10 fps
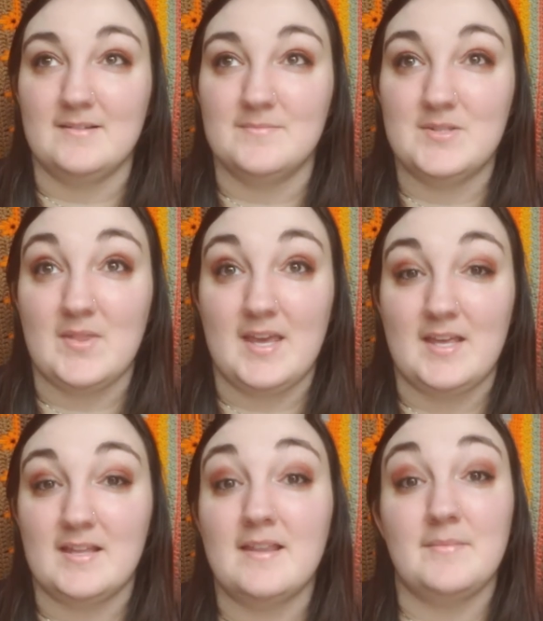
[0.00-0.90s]
So
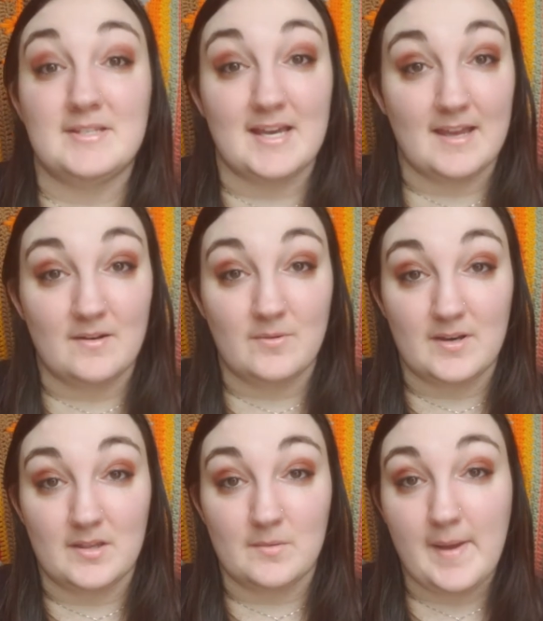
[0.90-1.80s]
they let me tech edit one
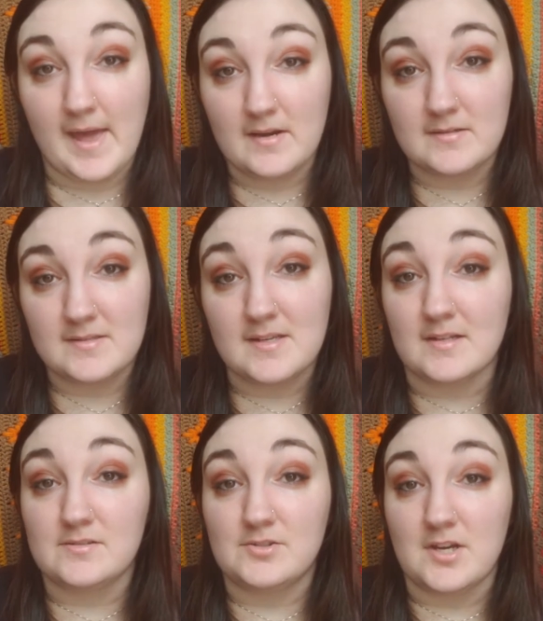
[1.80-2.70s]
of their patterns in
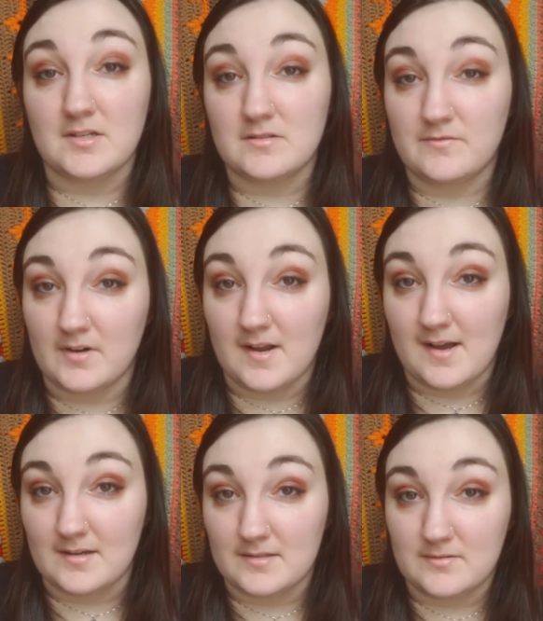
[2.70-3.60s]
exchange for an
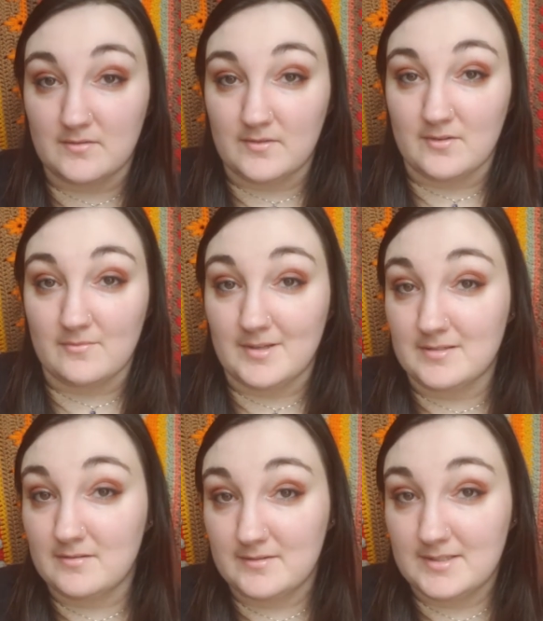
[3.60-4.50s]
honest review of my
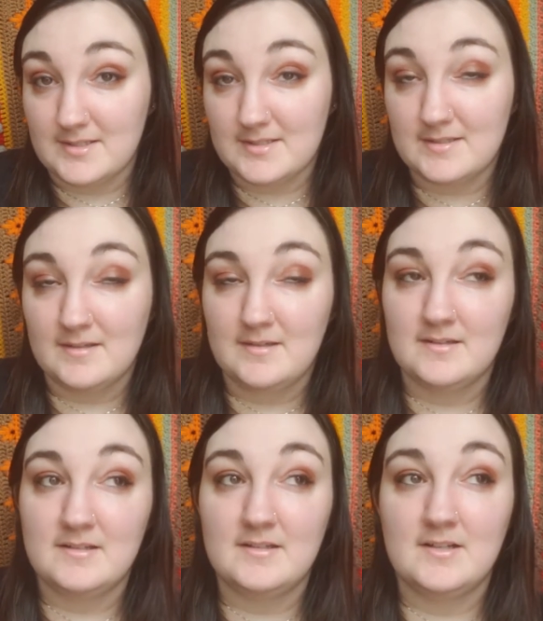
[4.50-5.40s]
services.
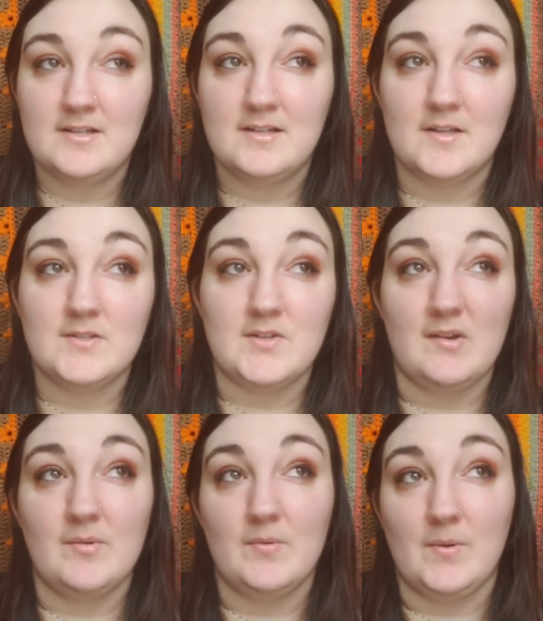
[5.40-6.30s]
So
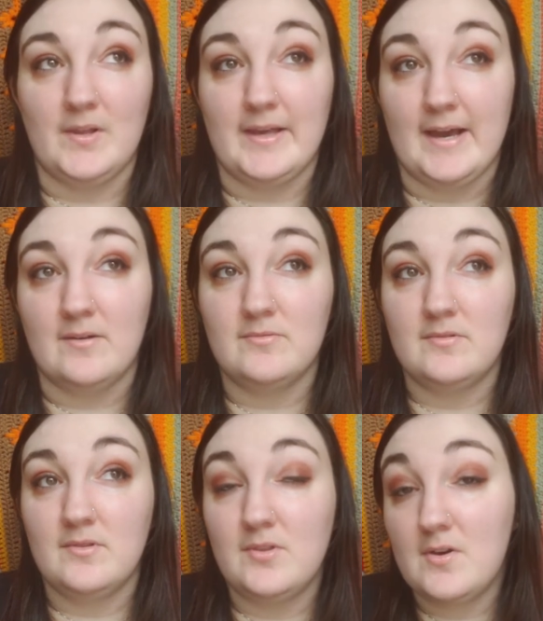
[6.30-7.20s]
I've been rolling out
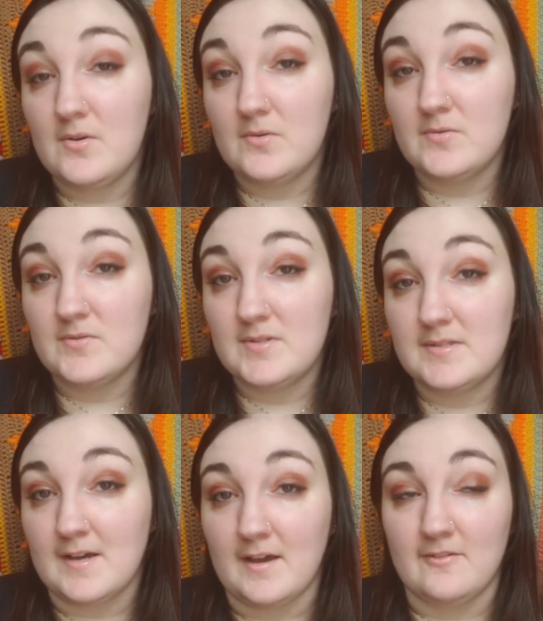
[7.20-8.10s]

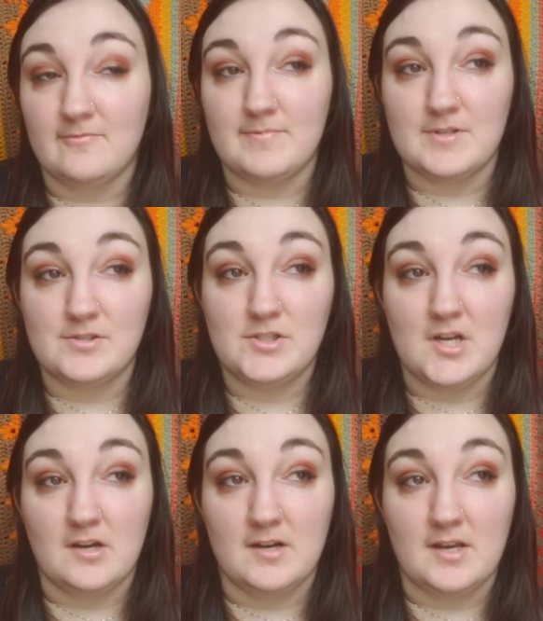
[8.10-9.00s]
those. I've been
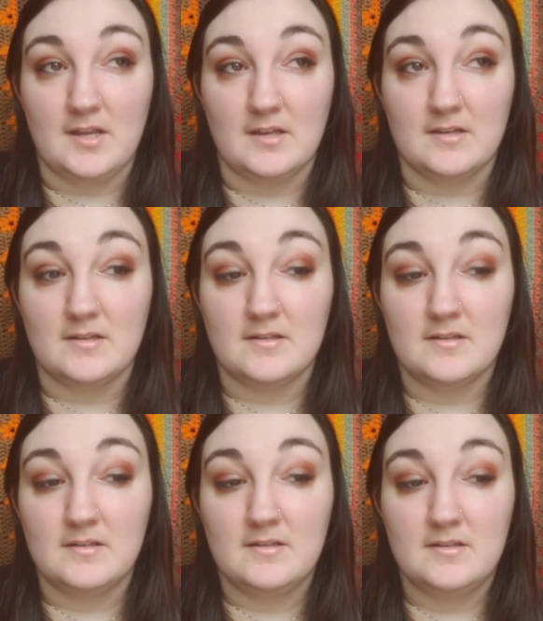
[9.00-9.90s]
sharing
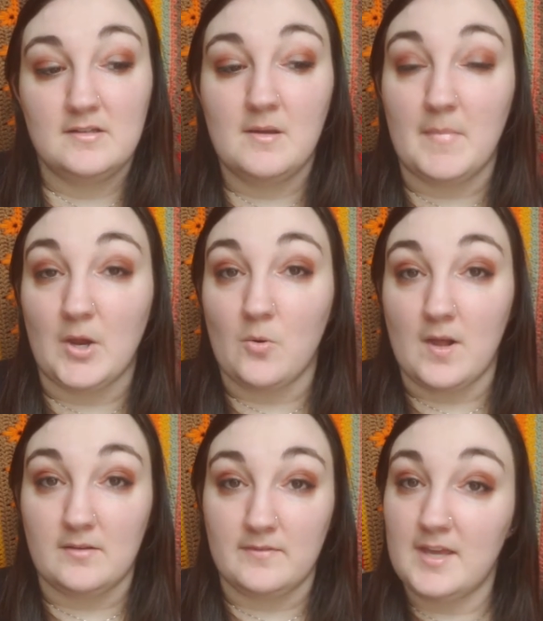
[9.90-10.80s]
my
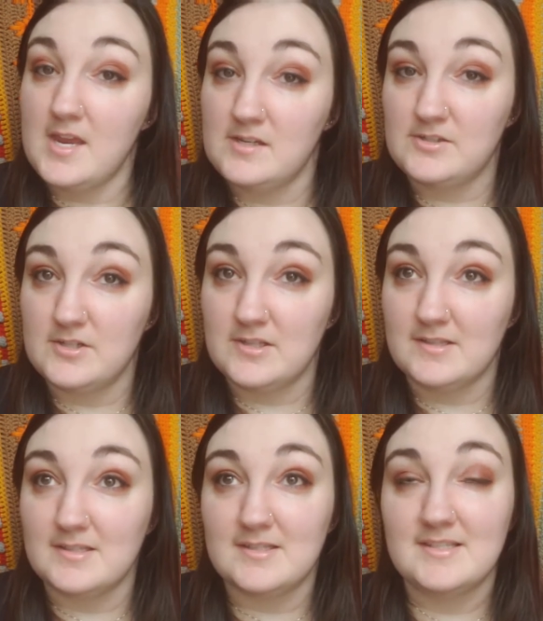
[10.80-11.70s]

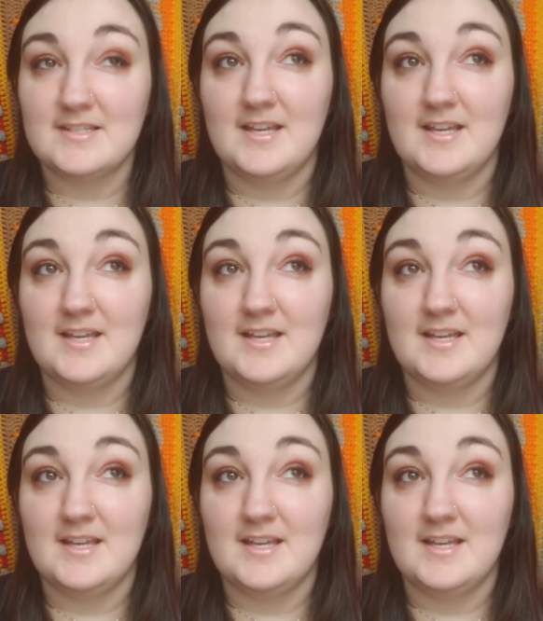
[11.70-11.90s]
qualifications.